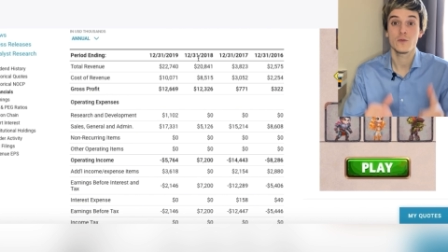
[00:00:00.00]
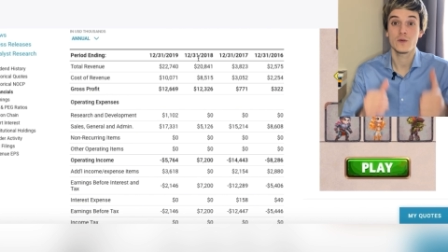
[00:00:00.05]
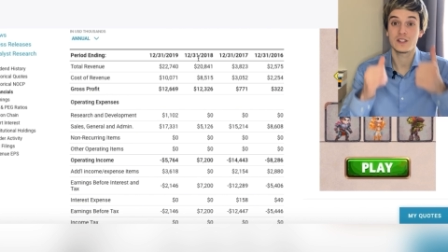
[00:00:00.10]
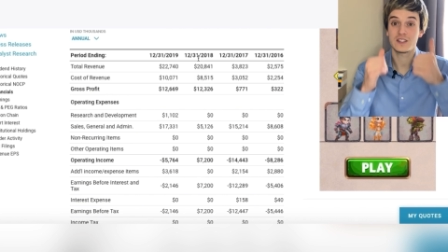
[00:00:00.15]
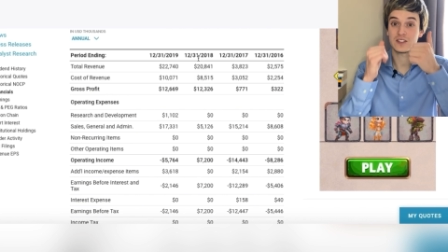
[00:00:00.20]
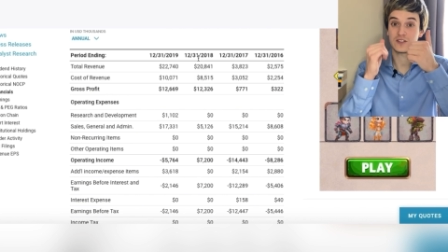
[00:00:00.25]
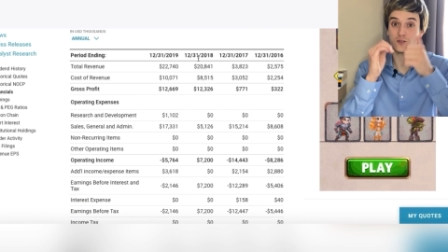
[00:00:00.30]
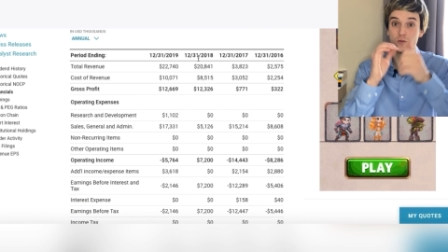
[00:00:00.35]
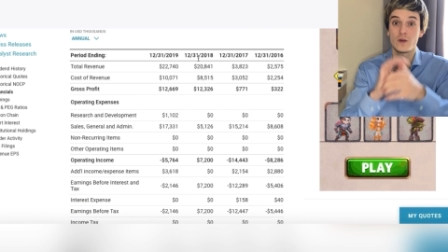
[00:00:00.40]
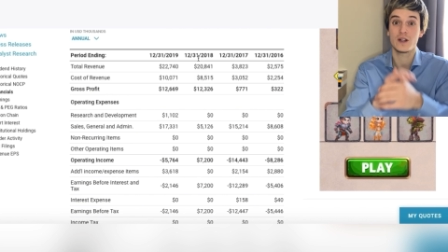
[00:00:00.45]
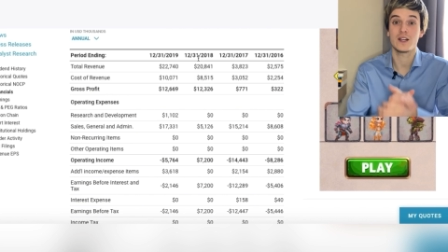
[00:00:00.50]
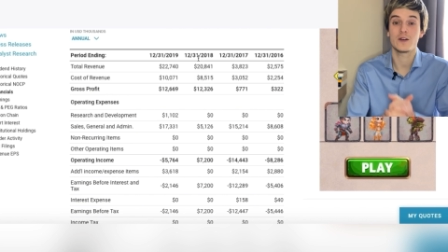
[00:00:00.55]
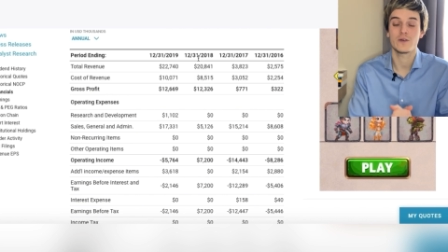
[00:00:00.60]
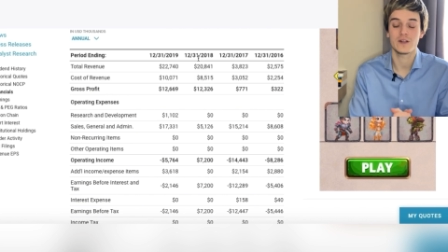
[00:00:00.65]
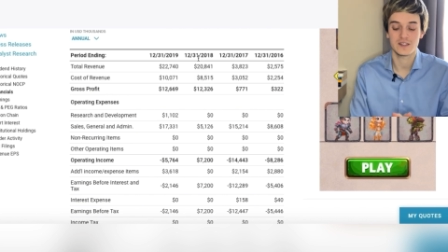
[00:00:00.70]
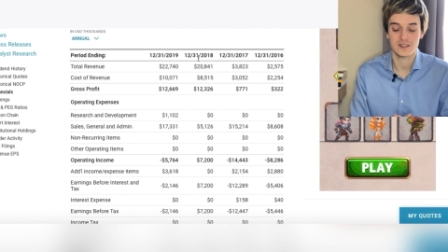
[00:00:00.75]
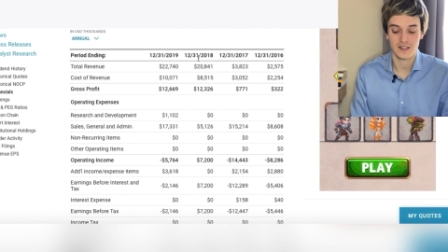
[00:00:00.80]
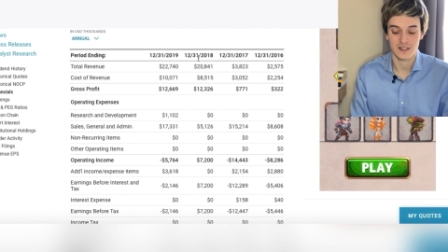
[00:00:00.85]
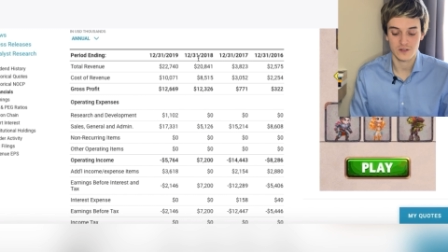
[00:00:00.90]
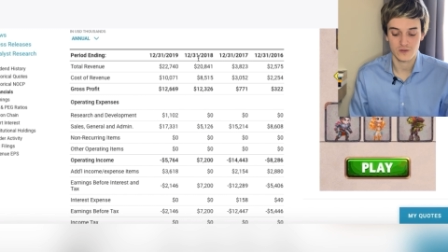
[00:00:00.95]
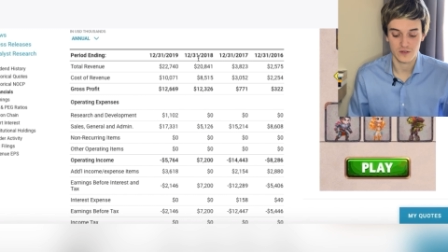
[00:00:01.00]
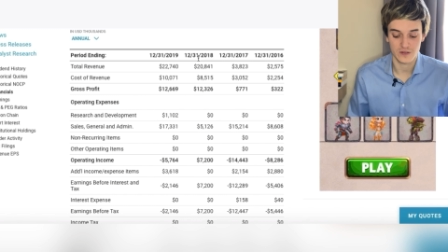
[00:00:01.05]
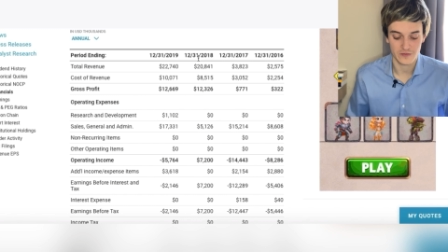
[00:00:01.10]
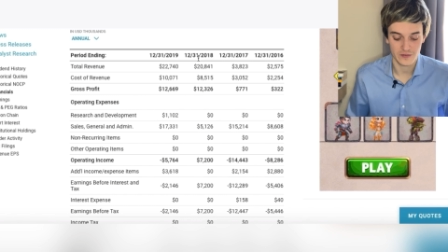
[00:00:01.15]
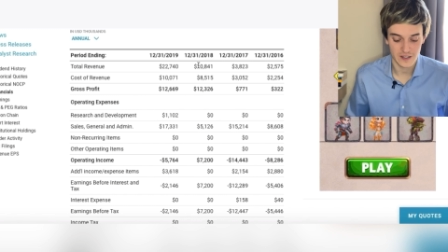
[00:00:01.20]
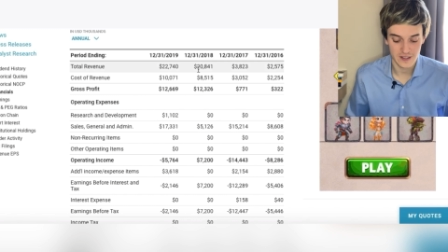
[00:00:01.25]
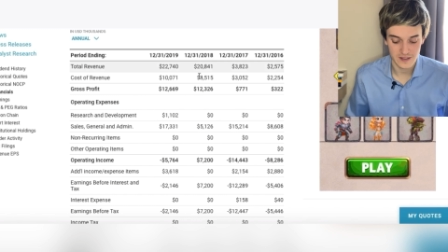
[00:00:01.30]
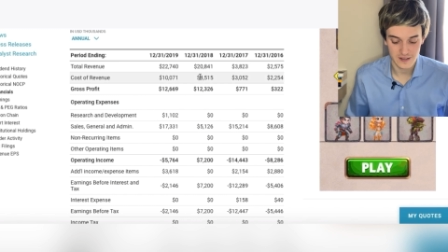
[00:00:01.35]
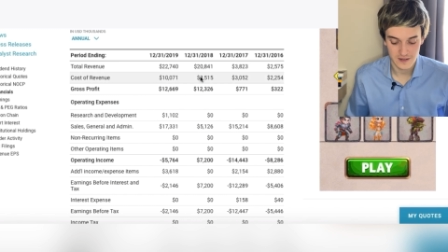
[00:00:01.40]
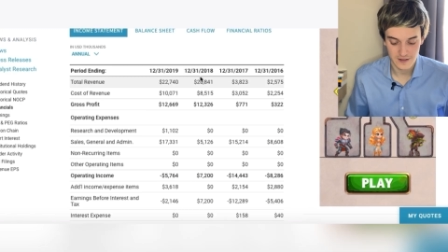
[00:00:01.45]
which is a really great sign to
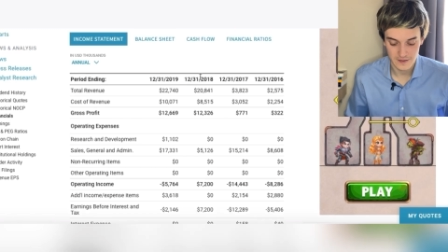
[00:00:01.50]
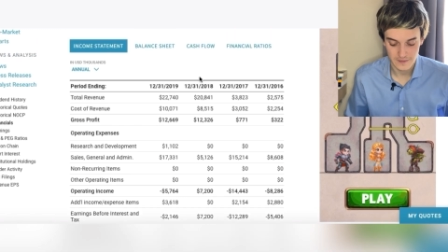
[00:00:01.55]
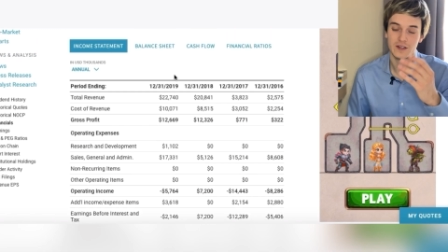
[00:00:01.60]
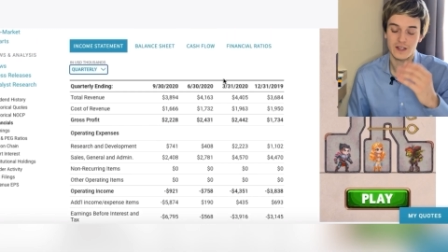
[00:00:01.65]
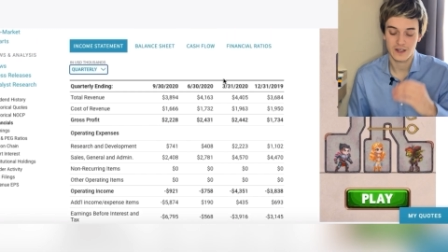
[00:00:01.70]
invest.